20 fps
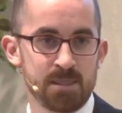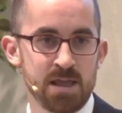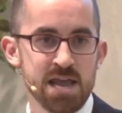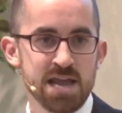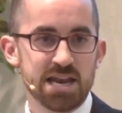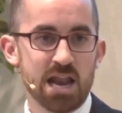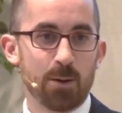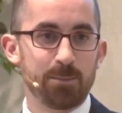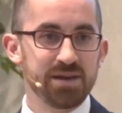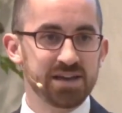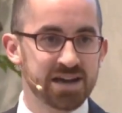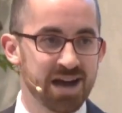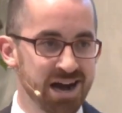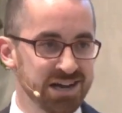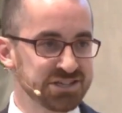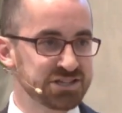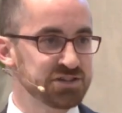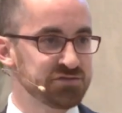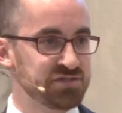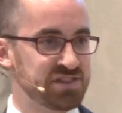Now,
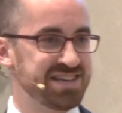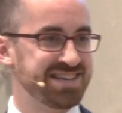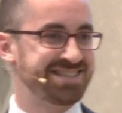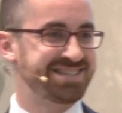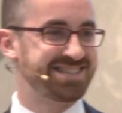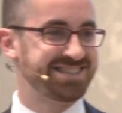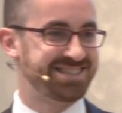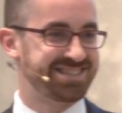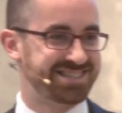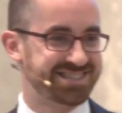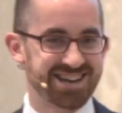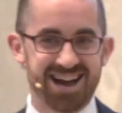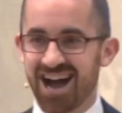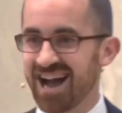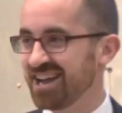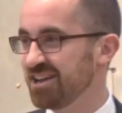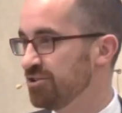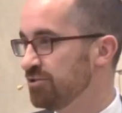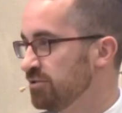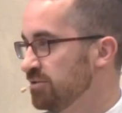because of this
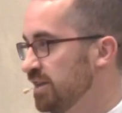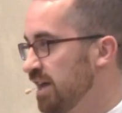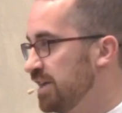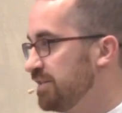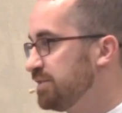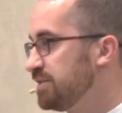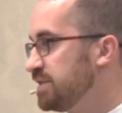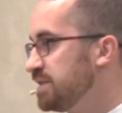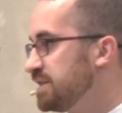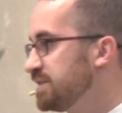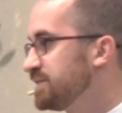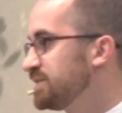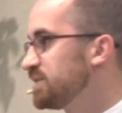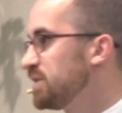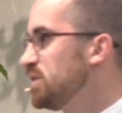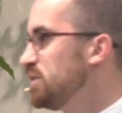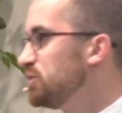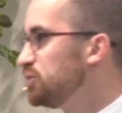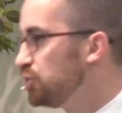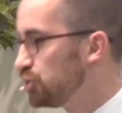style and this
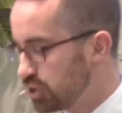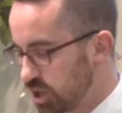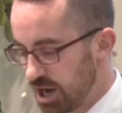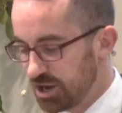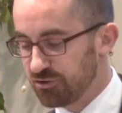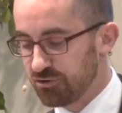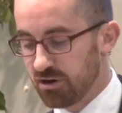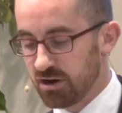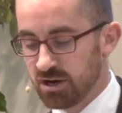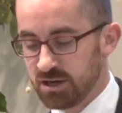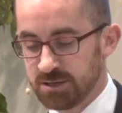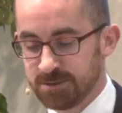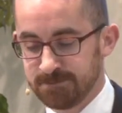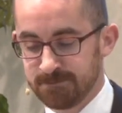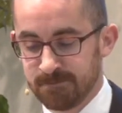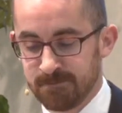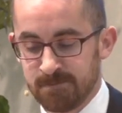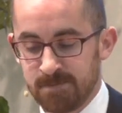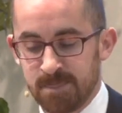genre,